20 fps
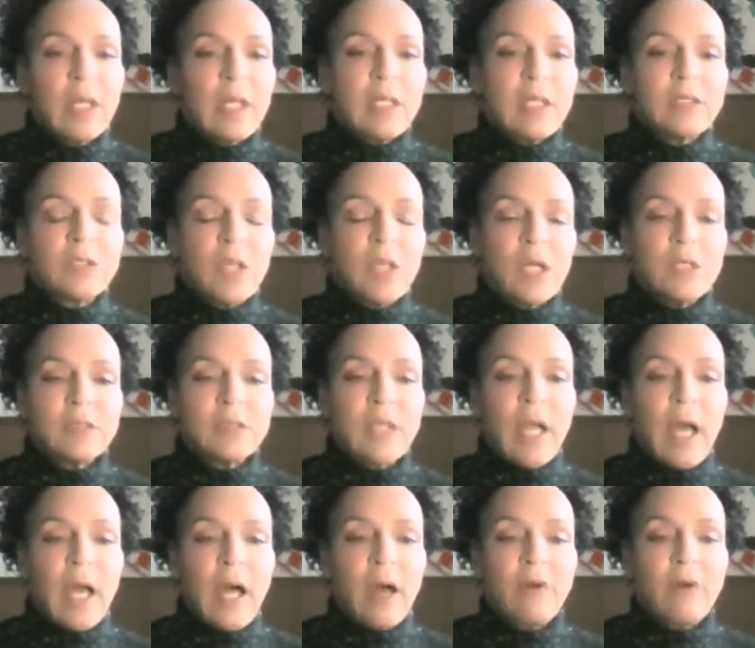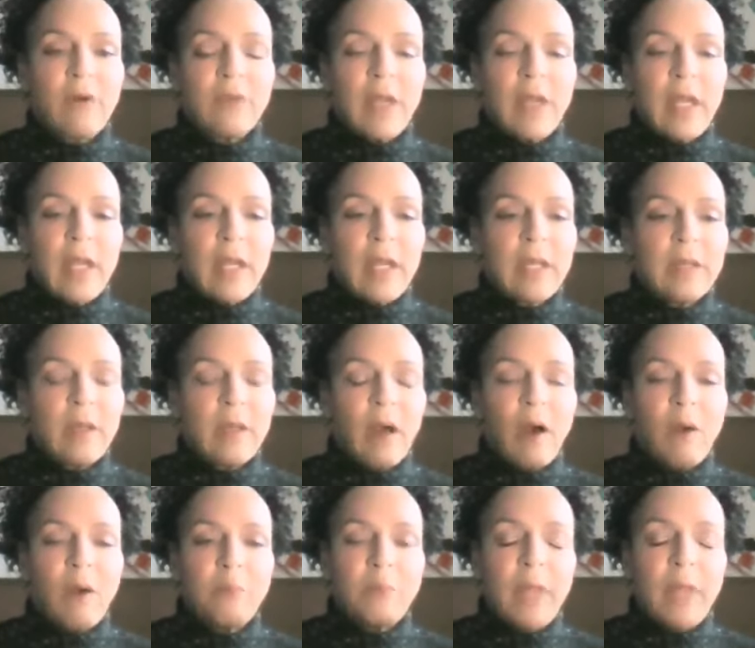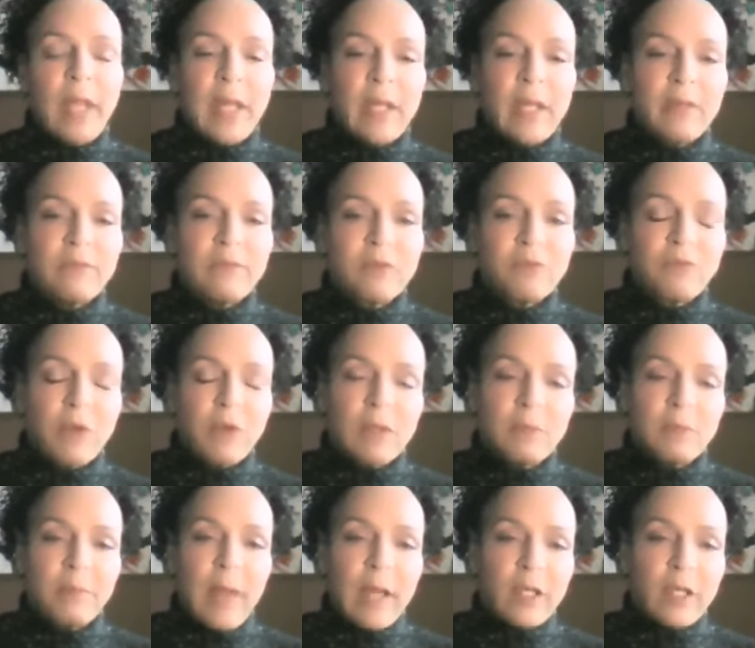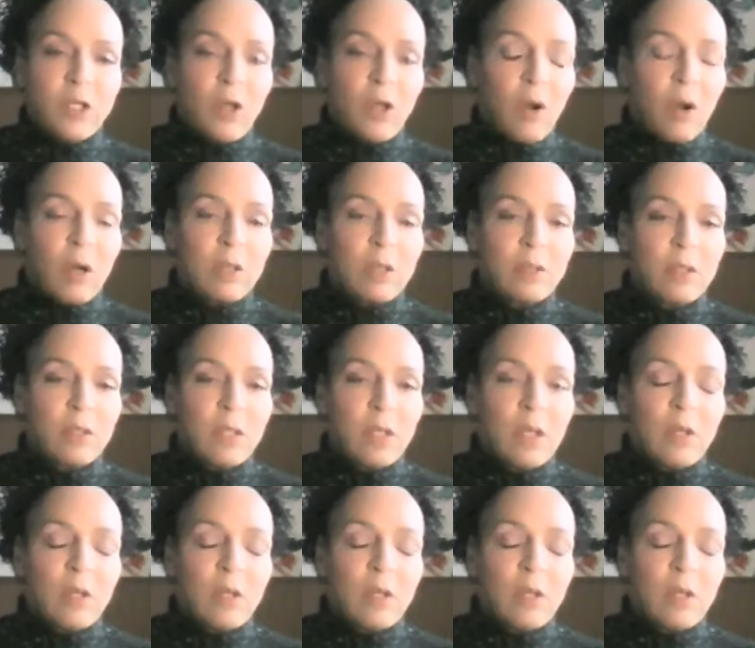It does have a paved front and backyard.